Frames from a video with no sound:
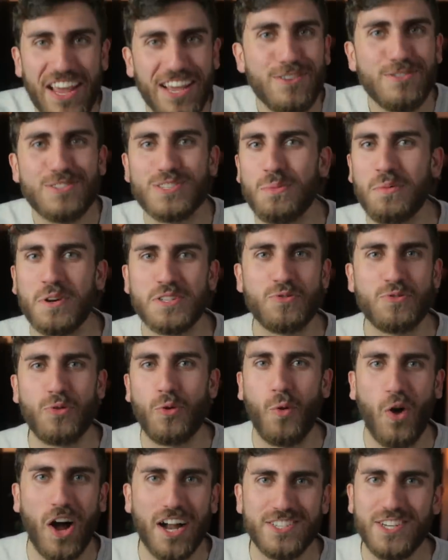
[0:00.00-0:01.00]
Thank you so much
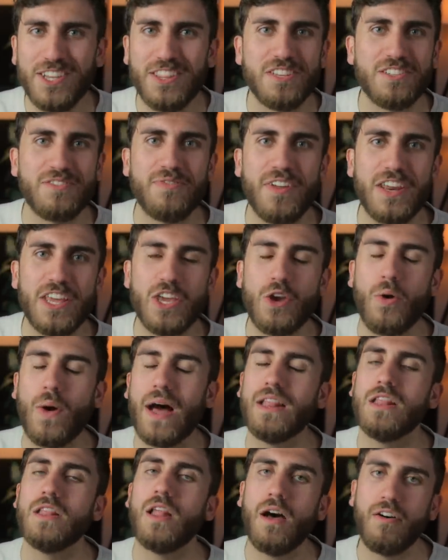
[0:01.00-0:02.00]
for watching this video.
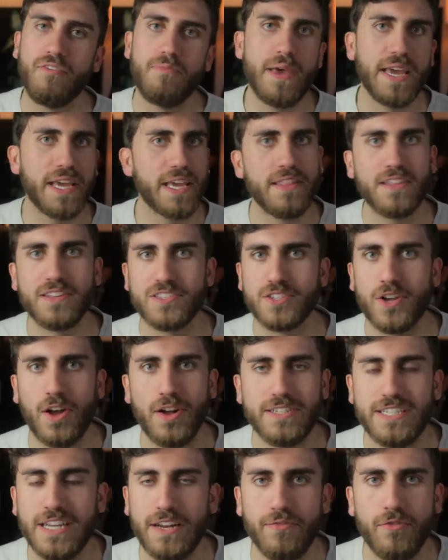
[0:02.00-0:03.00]
I love making this
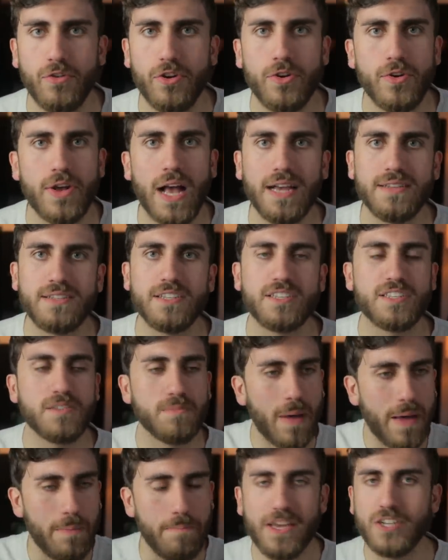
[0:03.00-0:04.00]
content for you guys. This
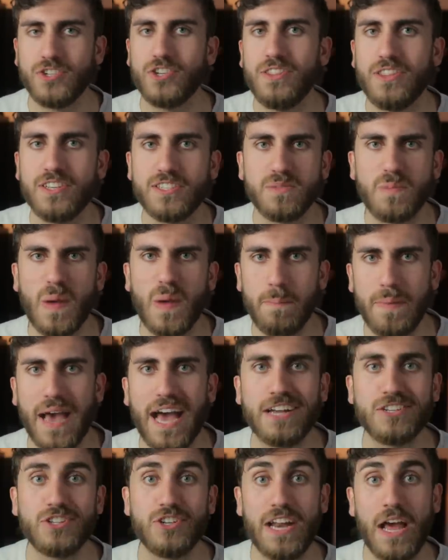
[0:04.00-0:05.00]
is my mission. This is my
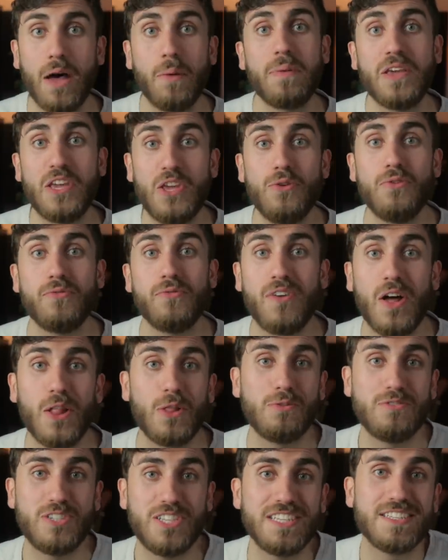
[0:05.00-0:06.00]
passion, helping you
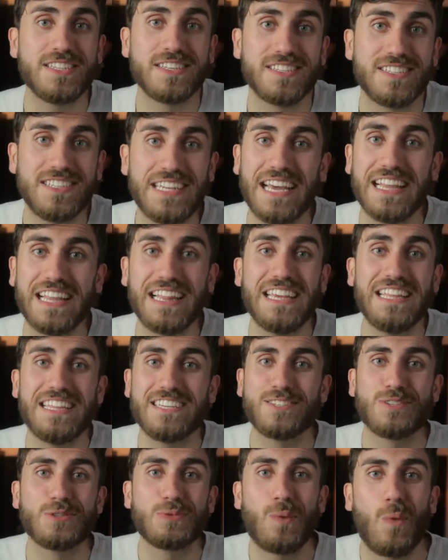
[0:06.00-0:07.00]
follow Jesus daily.
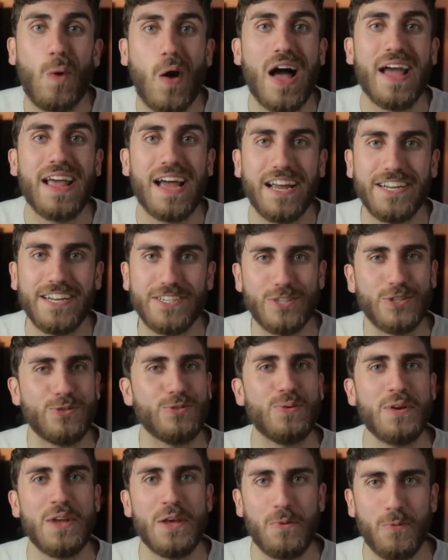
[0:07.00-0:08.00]
This is why I
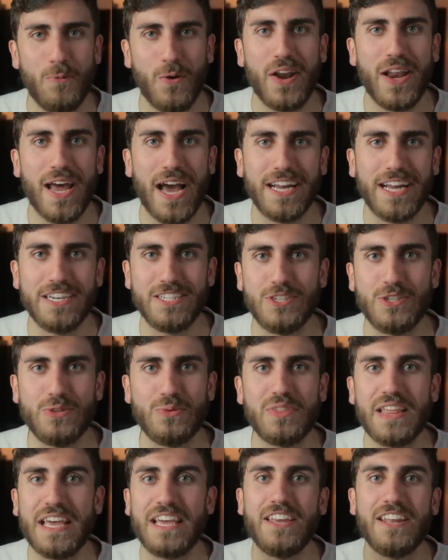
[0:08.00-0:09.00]
do what I
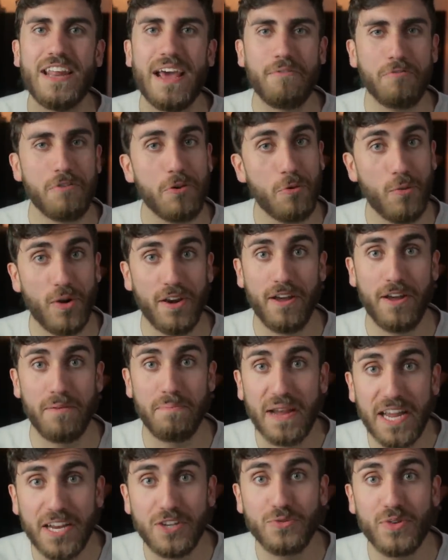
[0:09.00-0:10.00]
do. Thank you to everyone on
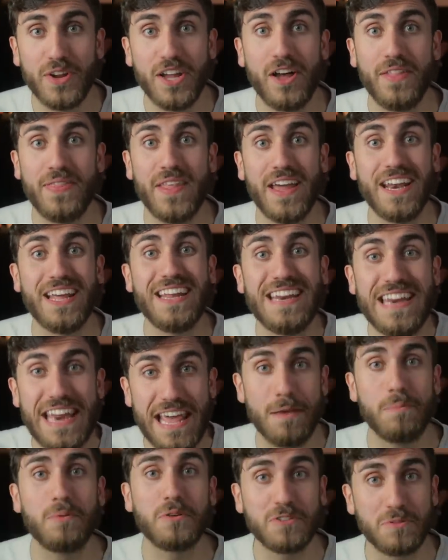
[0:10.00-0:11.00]
Patreon that
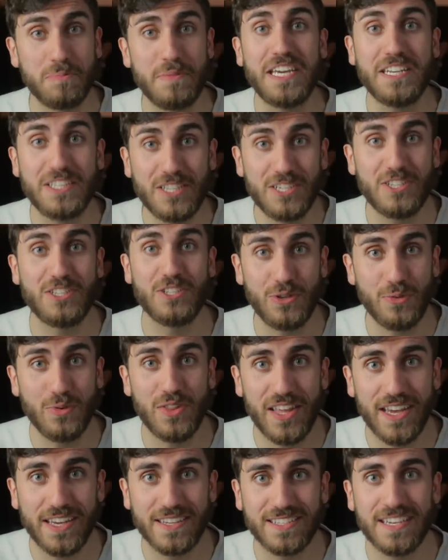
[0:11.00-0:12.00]
enables me to do
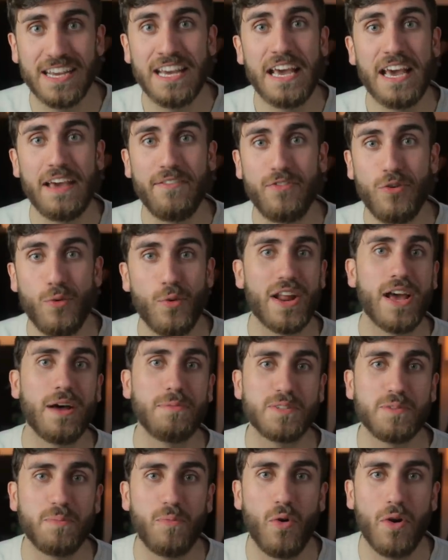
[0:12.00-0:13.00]
this. If you want to
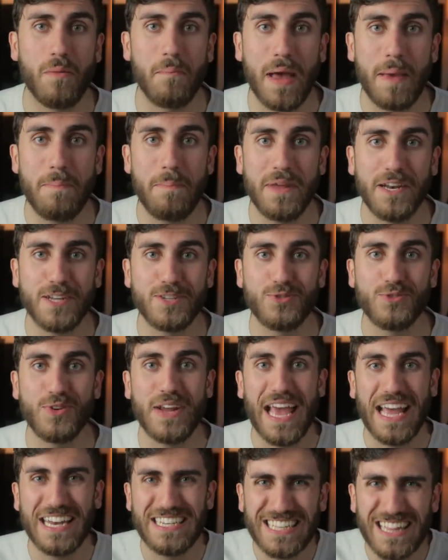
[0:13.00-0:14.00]
help support my
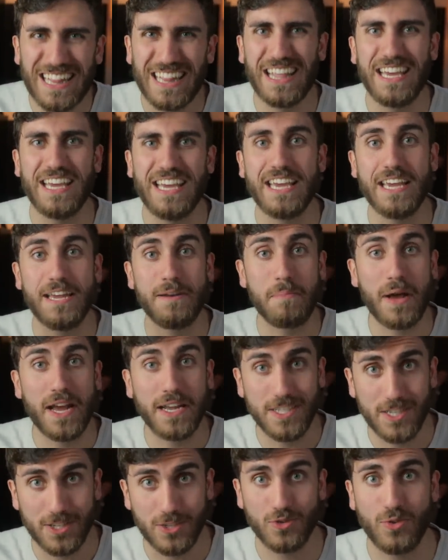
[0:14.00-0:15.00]
ministry, head to the link in
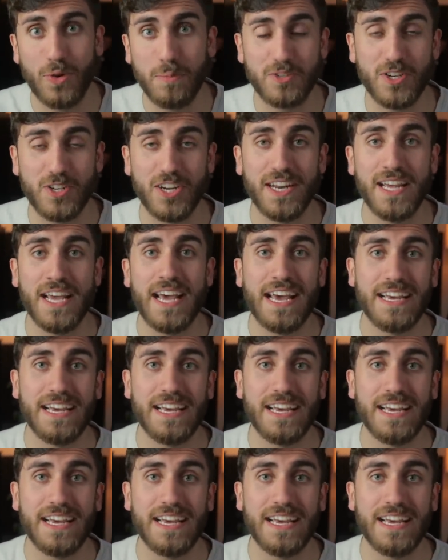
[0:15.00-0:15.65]
my description